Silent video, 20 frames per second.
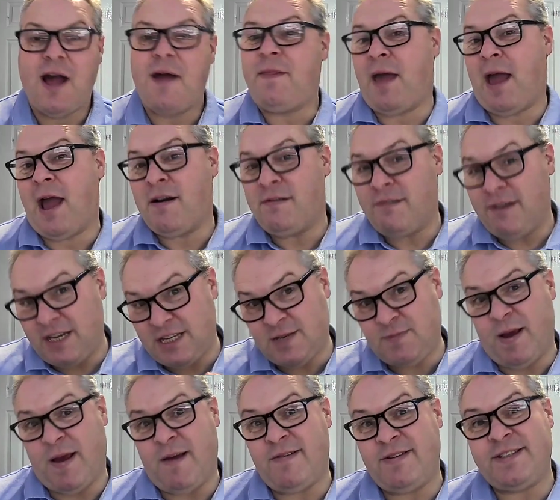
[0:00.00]
They are
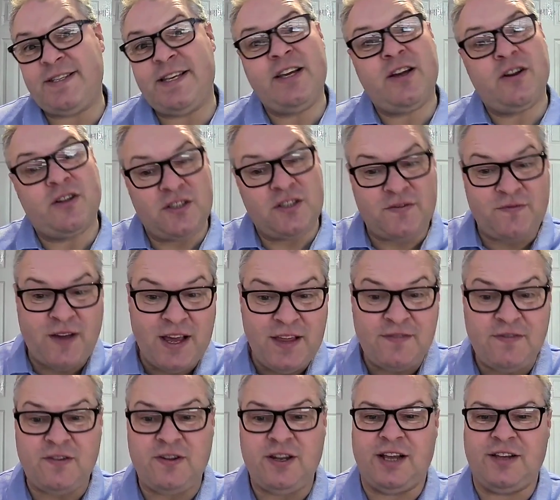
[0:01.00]
experiencing God's
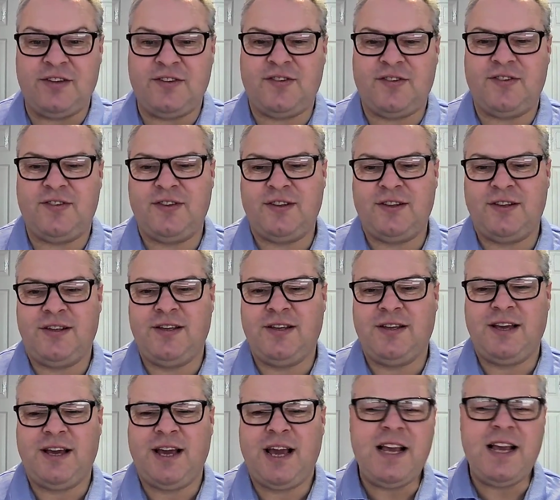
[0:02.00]
faithfulness.
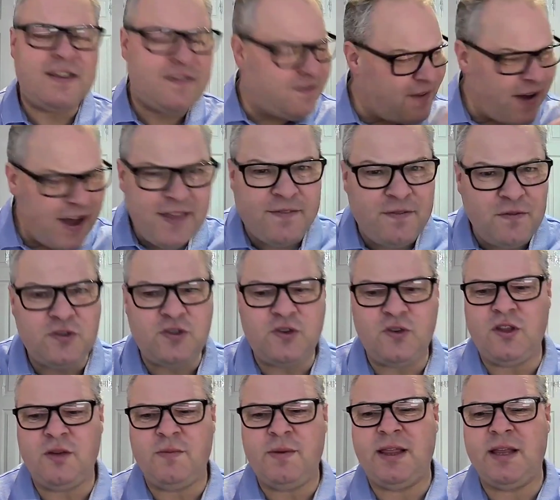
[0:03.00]
He's faithful
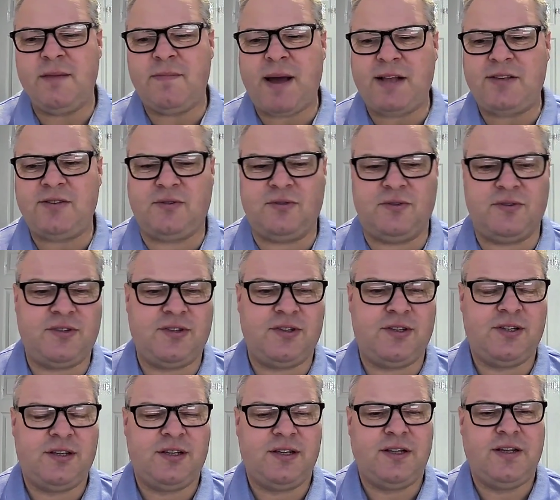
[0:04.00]
to them in the battles
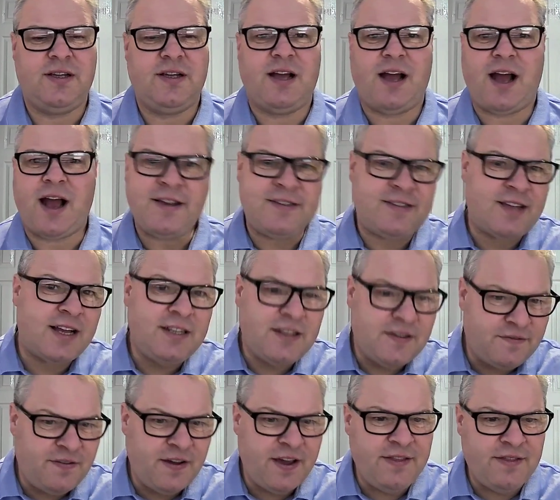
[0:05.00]
as they
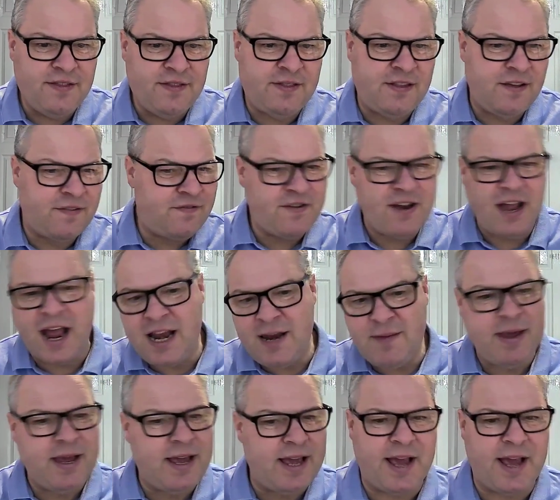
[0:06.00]
defeat different
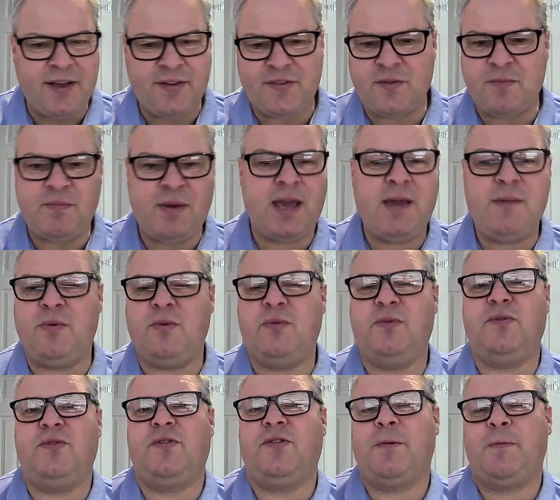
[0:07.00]
enemy kings and
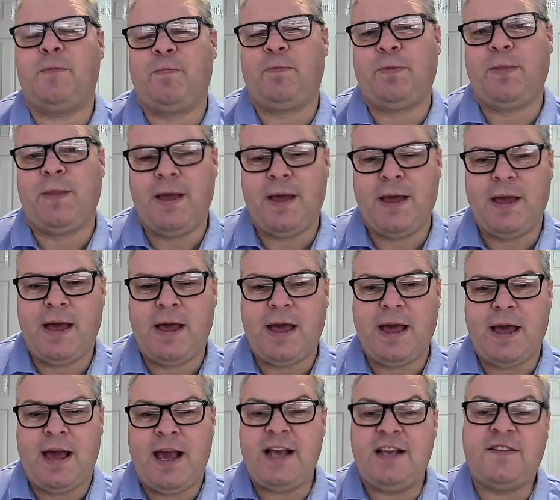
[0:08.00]
peoples.
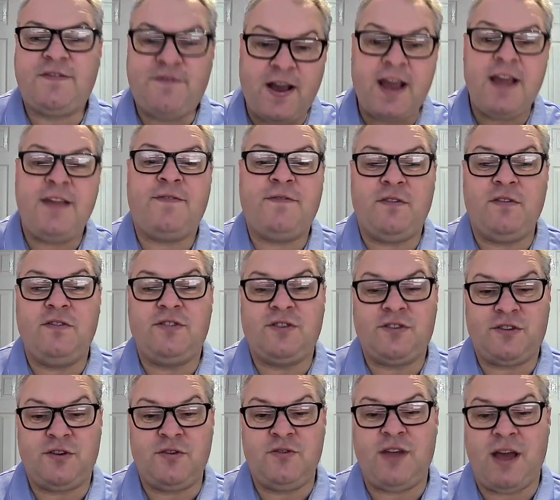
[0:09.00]
He's faithful
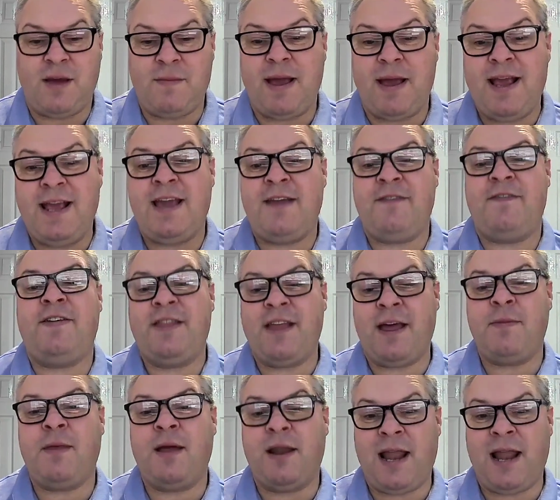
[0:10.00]
to them in giving
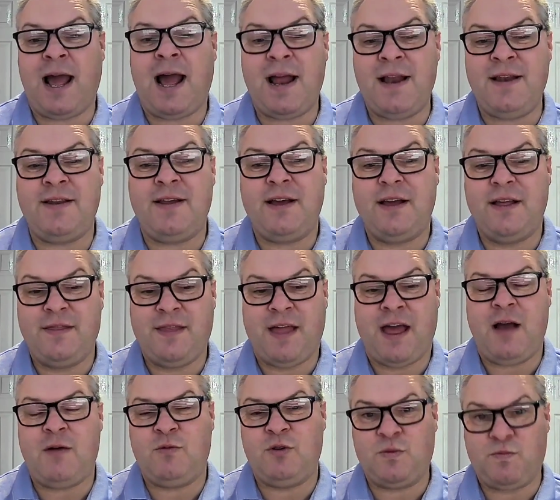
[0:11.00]
them the land
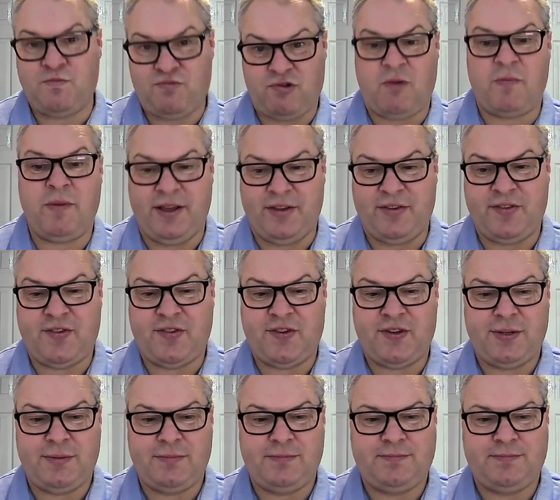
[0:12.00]
that was promised.